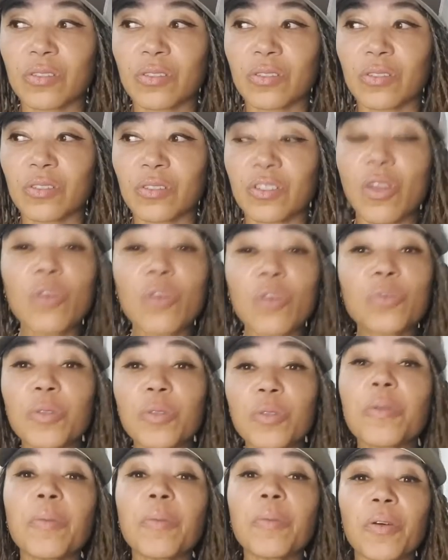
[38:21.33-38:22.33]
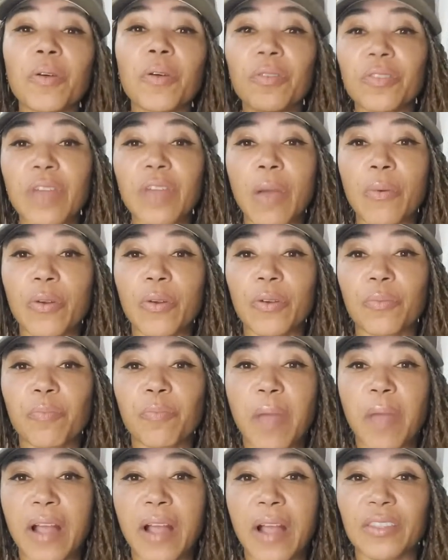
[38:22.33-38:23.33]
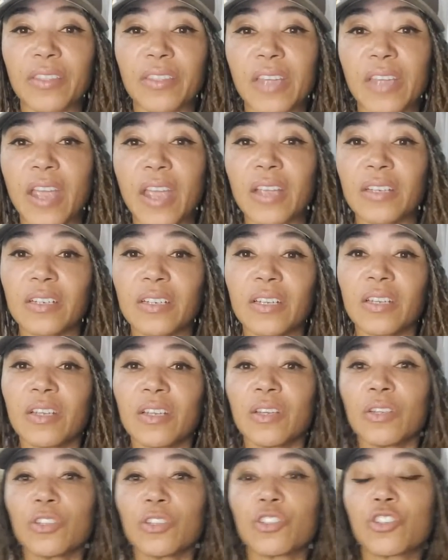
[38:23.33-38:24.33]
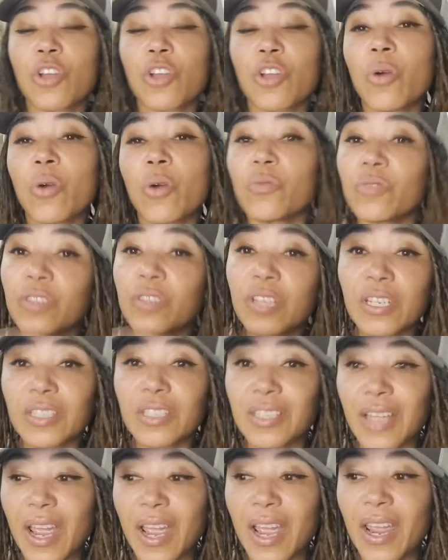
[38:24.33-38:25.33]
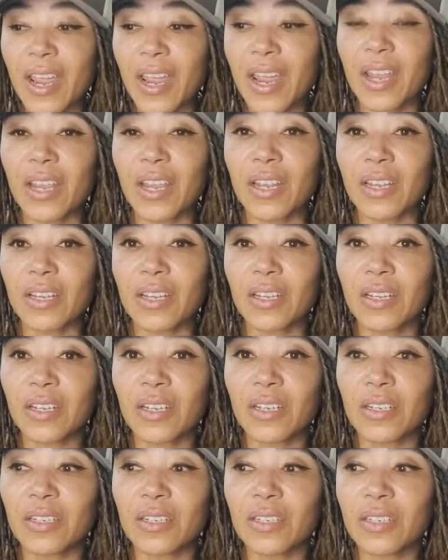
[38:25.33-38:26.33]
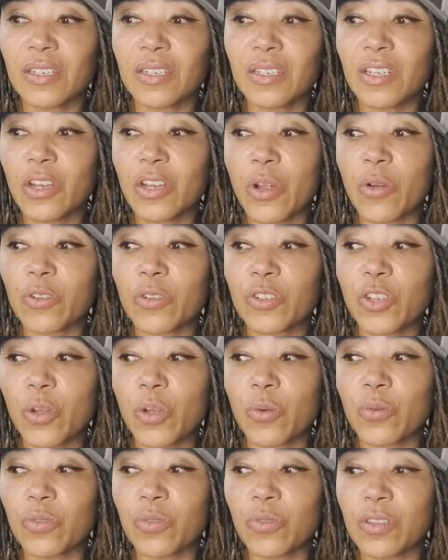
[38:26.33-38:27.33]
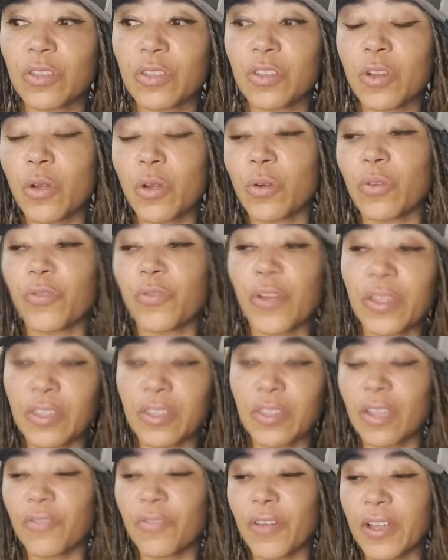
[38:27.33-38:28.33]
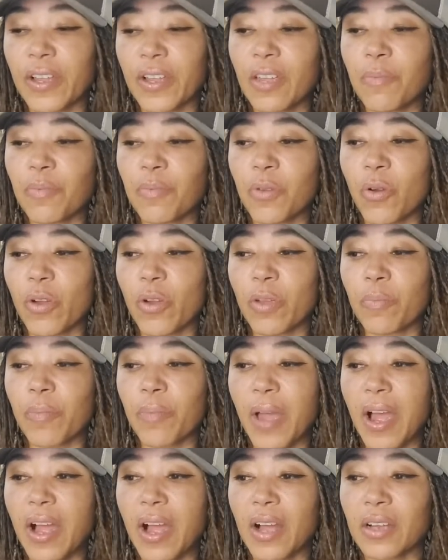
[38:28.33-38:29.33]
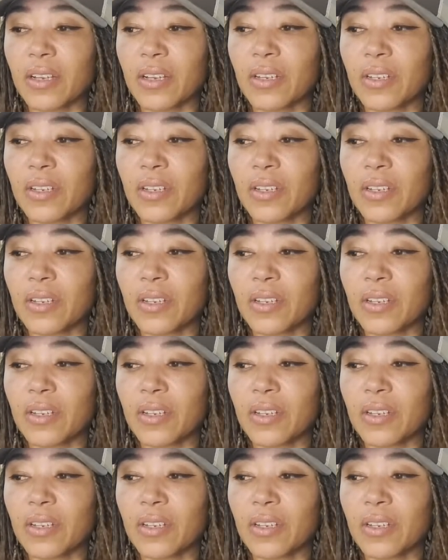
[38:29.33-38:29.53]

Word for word: those are the people that were back in the day. So today, you know, so, you know, if I, if I keep going back